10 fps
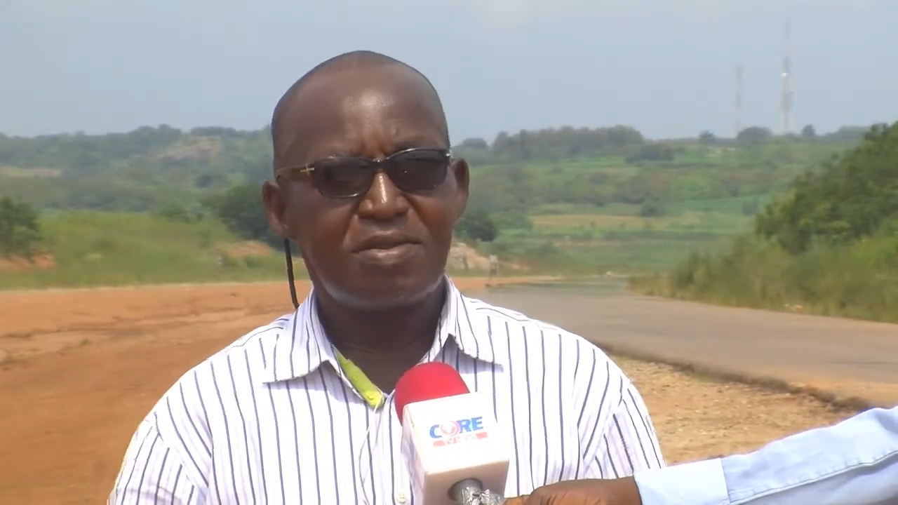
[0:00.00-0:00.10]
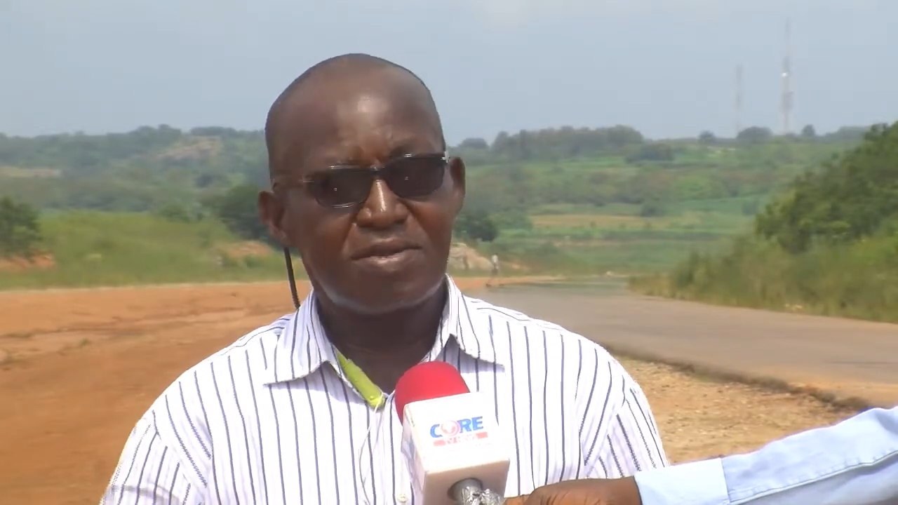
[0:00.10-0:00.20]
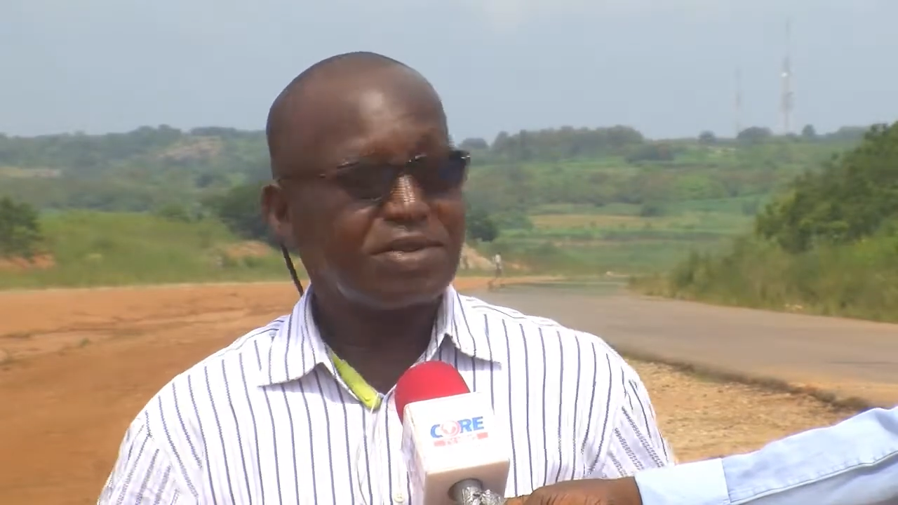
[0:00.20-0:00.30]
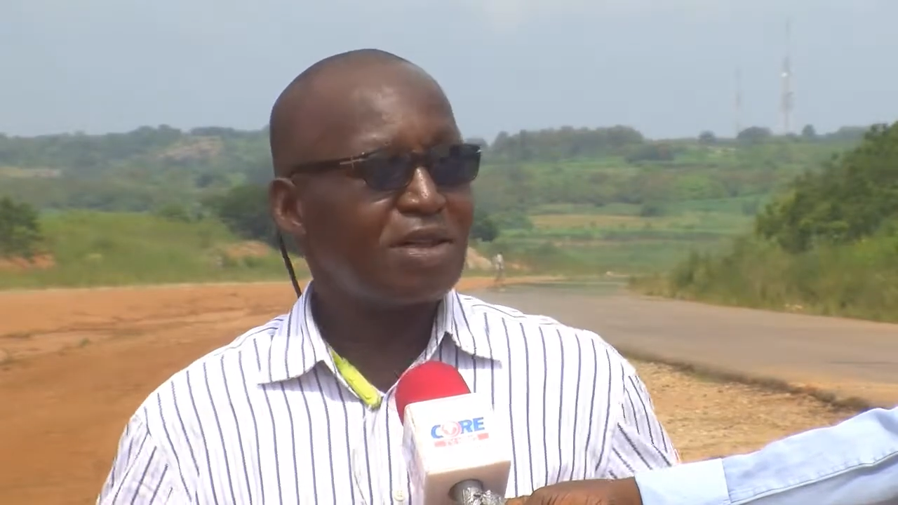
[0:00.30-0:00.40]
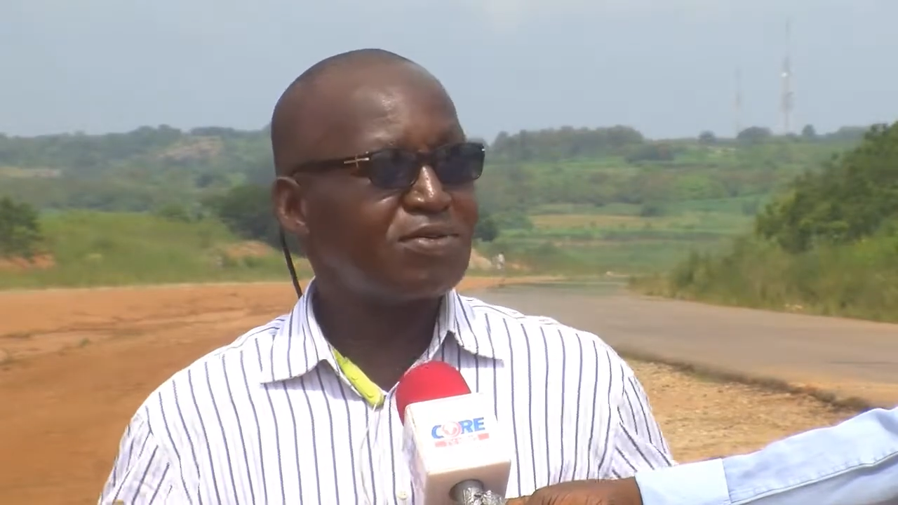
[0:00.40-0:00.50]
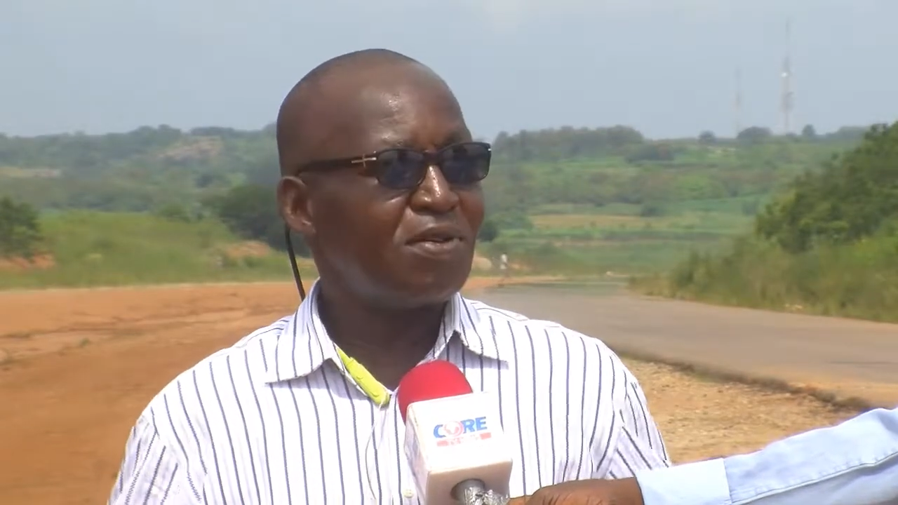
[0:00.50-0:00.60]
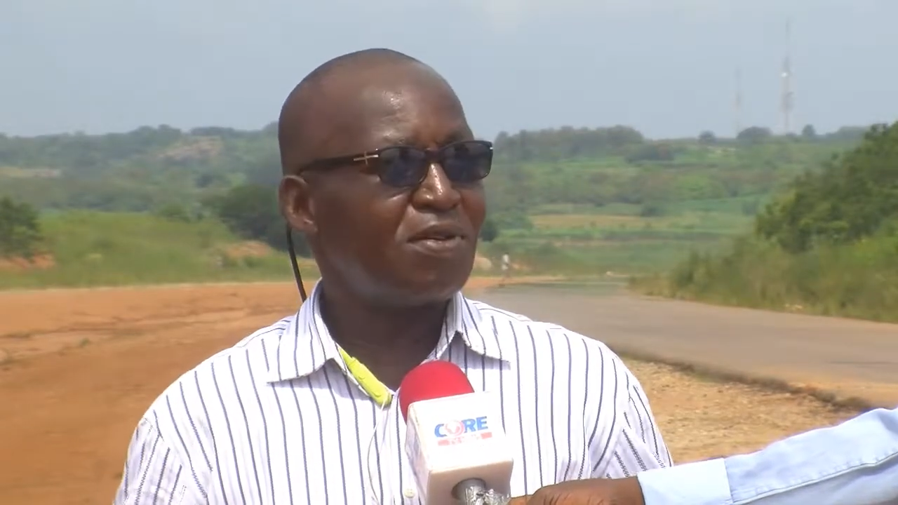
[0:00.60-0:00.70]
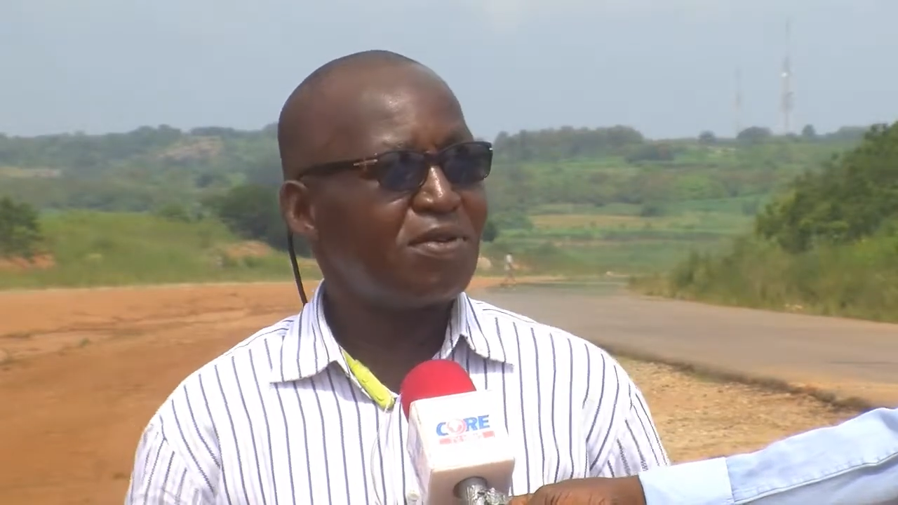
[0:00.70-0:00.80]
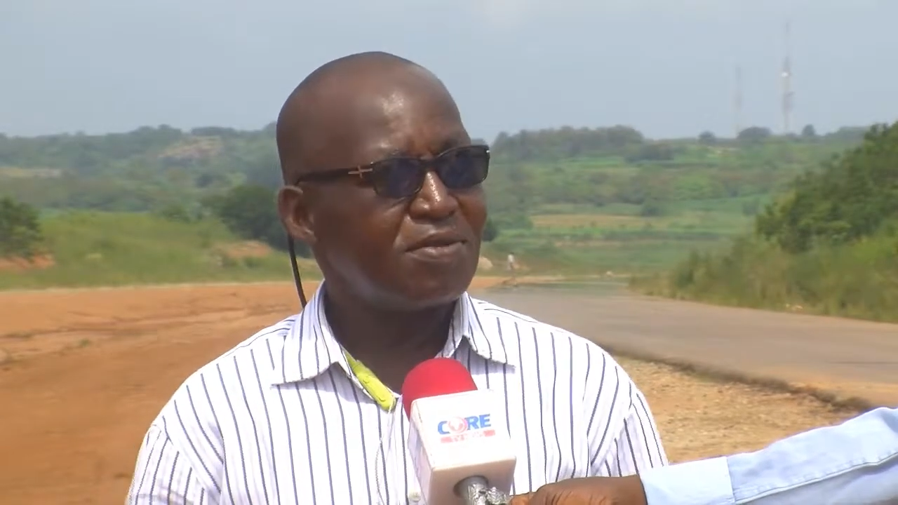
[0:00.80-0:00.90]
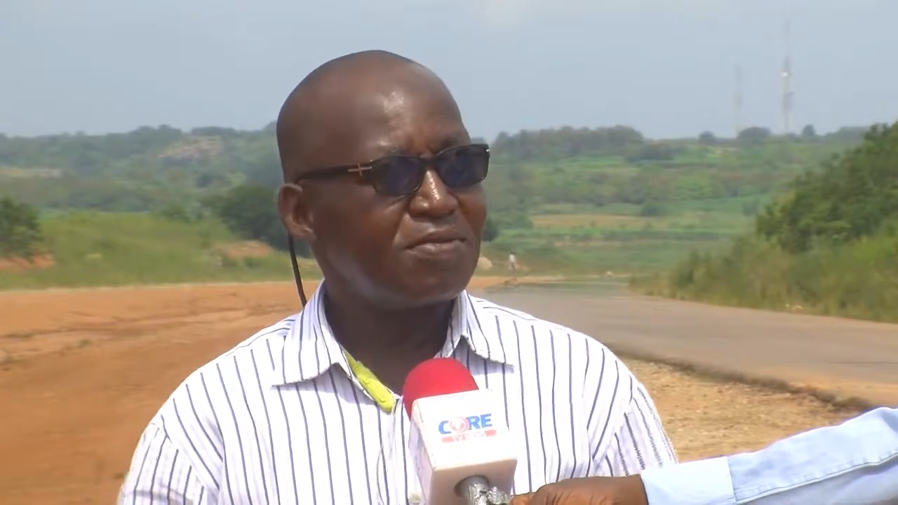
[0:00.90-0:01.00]
contractor,
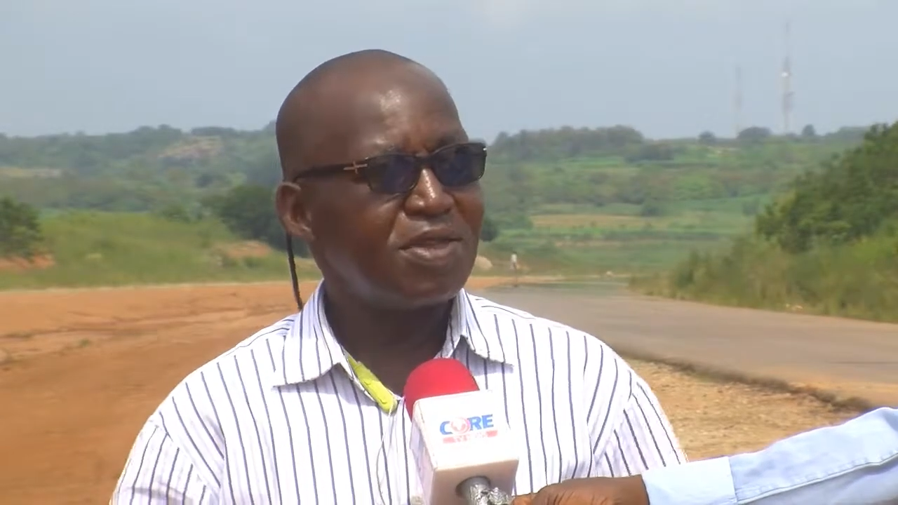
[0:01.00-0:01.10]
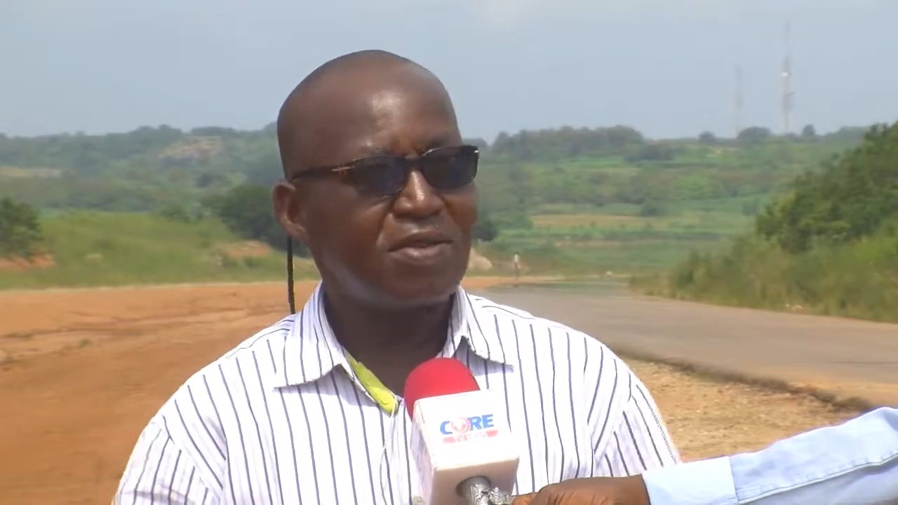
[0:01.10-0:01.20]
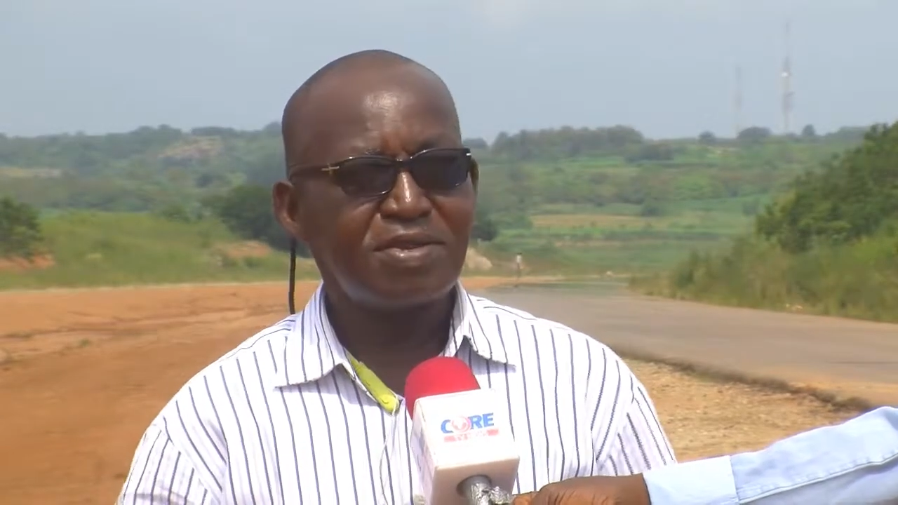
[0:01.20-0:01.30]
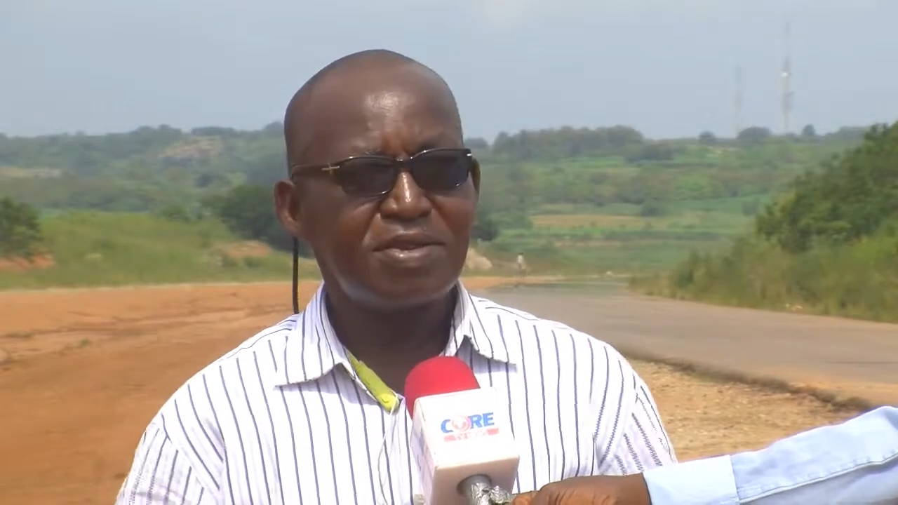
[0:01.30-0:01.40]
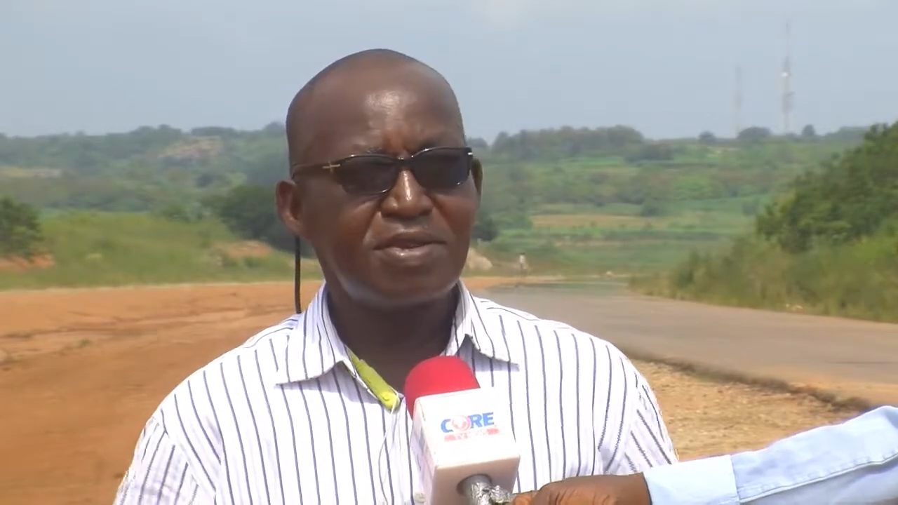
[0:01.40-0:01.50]
beyond